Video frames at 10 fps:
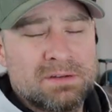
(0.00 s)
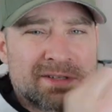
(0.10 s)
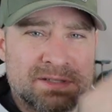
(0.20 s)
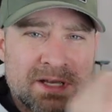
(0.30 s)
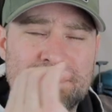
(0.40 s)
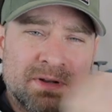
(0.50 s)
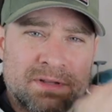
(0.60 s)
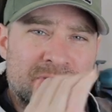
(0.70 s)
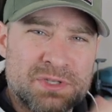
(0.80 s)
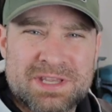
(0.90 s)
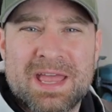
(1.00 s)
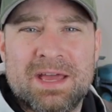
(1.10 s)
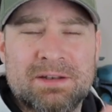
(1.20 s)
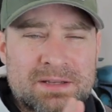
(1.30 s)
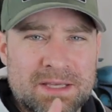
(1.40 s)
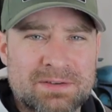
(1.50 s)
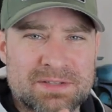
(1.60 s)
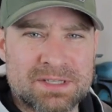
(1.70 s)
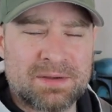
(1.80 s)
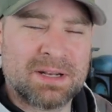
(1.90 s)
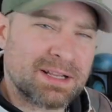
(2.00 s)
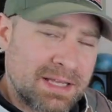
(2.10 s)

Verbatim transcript: Just give it a little sand to give it something,